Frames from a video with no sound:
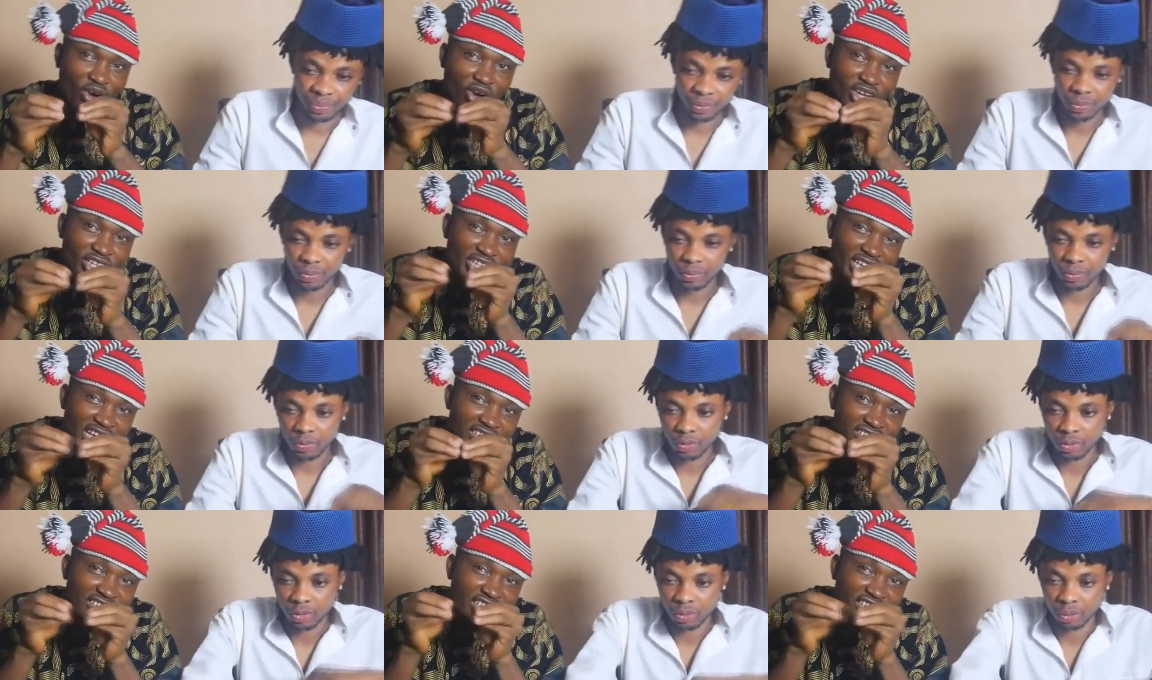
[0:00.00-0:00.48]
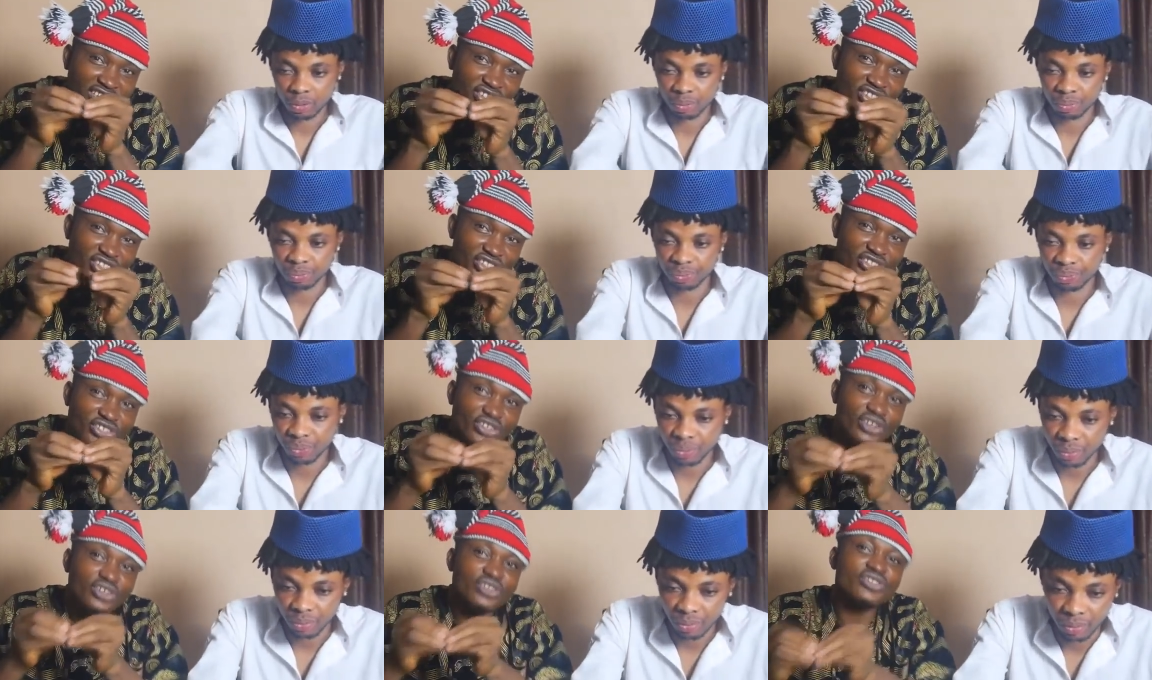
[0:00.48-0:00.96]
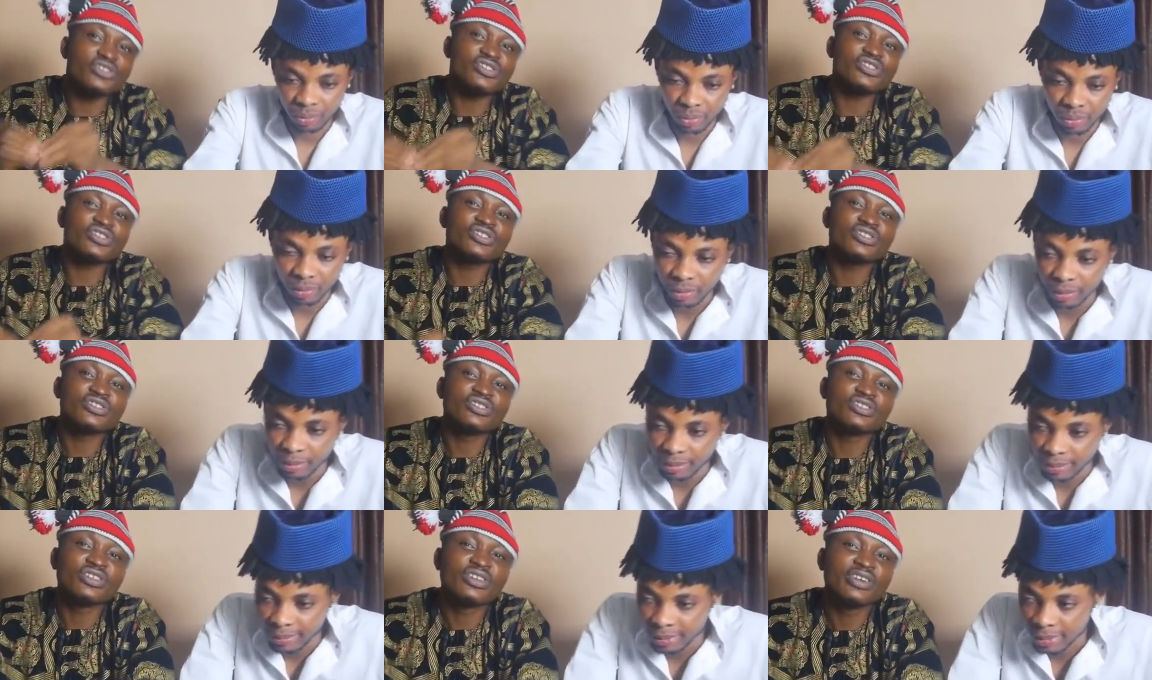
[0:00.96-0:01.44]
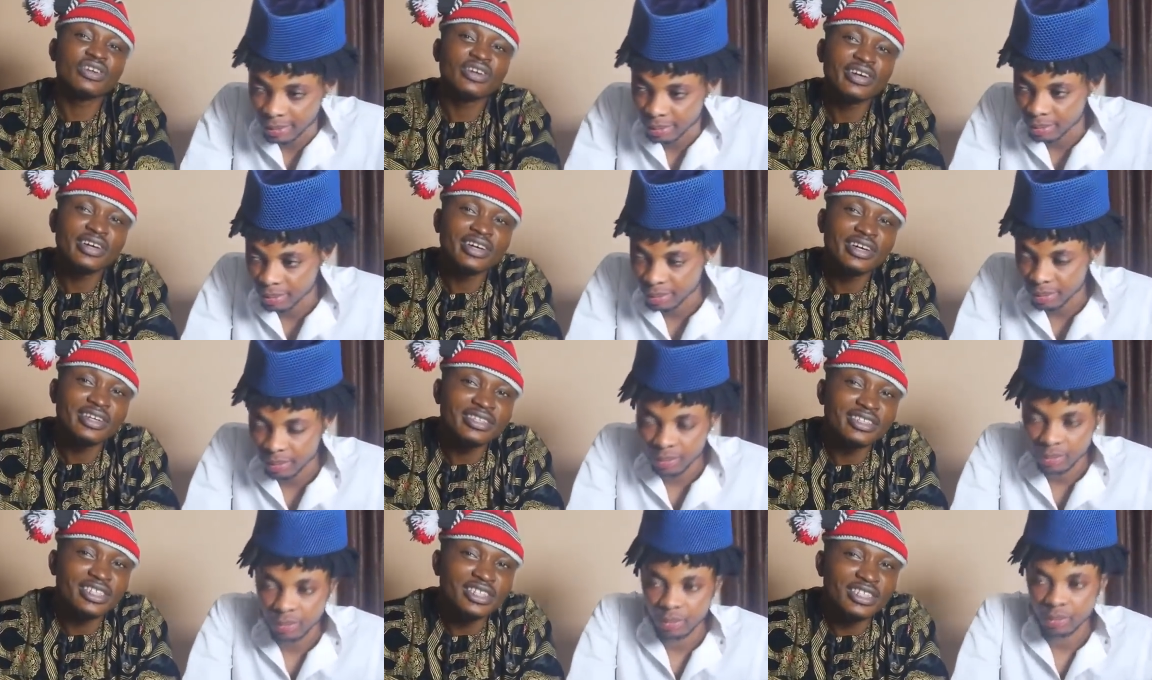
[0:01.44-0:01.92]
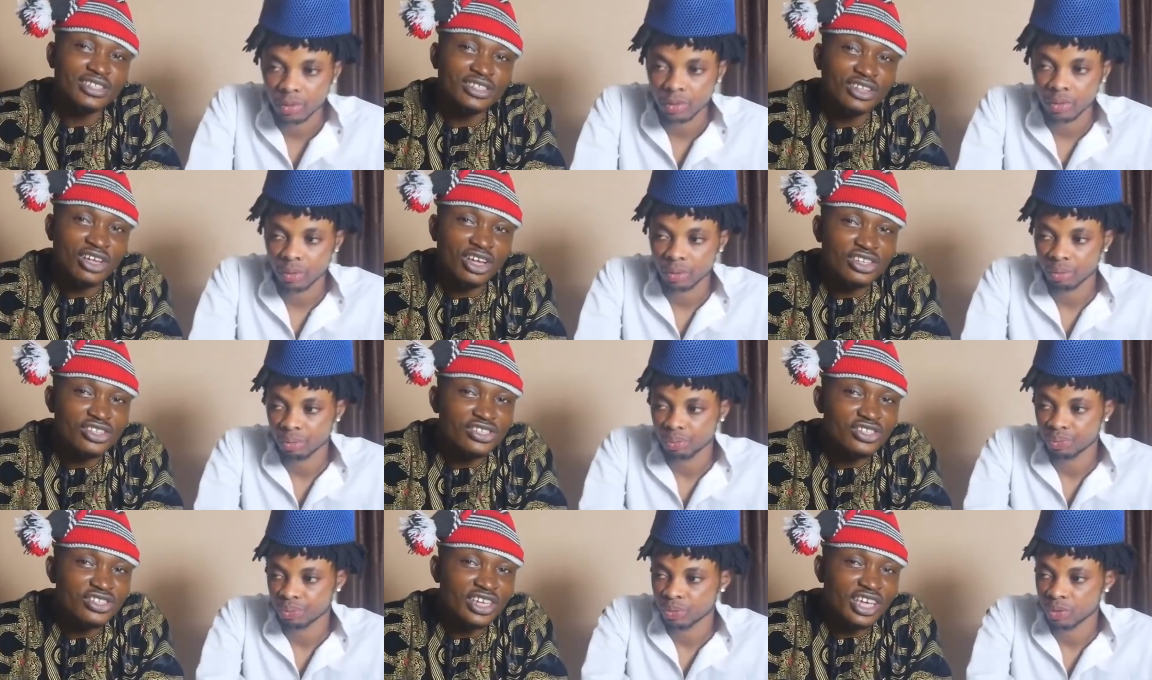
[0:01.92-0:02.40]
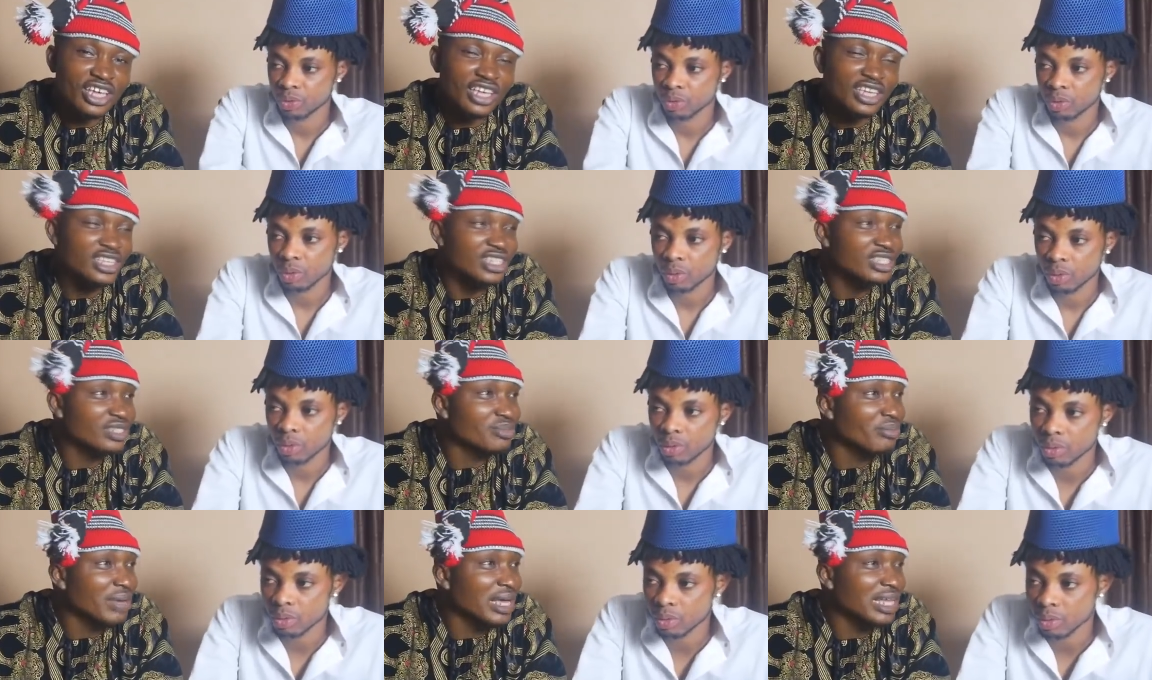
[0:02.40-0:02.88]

Speaker 1: Onyeze Jesus did not say his